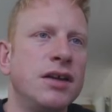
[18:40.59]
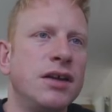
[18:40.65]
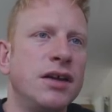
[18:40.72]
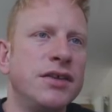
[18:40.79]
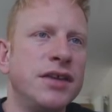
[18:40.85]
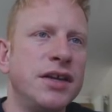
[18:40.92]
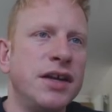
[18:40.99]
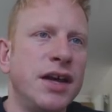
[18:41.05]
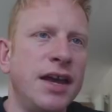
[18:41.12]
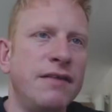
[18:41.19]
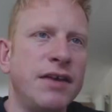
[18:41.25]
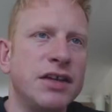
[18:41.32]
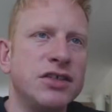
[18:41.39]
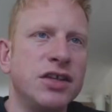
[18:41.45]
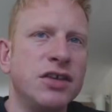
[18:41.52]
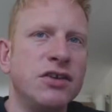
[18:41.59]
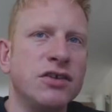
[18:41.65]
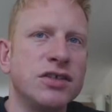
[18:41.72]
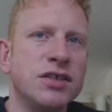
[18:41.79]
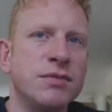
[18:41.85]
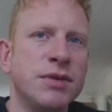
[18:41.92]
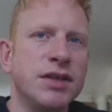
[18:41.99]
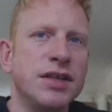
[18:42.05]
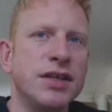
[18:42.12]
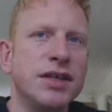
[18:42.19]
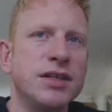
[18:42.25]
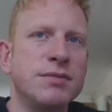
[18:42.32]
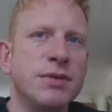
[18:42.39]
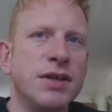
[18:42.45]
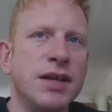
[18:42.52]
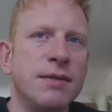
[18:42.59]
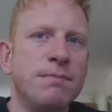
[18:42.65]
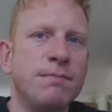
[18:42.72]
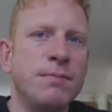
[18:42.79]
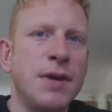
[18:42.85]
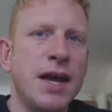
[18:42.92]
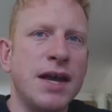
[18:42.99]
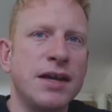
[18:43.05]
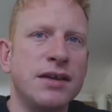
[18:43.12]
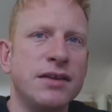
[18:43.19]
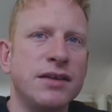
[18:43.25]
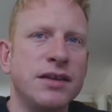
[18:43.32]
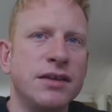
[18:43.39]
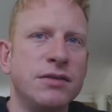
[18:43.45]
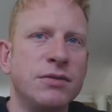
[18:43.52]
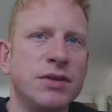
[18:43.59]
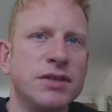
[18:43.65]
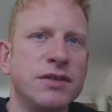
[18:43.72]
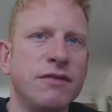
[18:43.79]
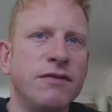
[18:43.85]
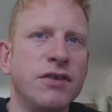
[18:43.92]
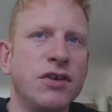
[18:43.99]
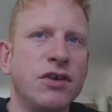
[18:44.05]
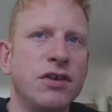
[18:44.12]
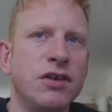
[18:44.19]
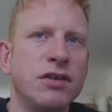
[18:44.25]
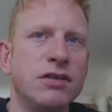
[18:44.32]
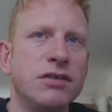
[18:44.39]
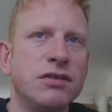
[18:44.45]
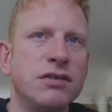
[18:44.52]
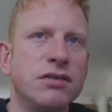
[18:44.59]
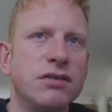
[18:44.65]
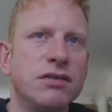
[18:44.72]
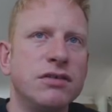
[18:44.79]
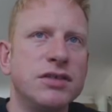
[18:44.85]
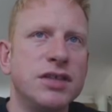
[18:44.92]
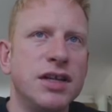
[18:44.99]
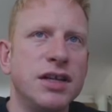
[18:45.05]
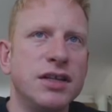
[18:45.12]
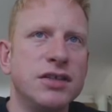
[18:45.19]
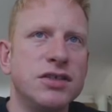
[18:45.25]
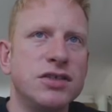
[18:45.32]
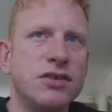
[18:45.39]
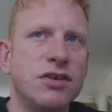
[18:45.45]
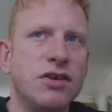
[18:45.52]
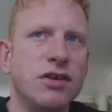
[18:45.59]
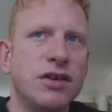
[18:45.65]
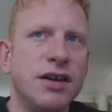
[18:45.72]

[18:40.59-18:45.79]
I think I have actually got some of these, but they're black. I think the ones I've got are still in stock.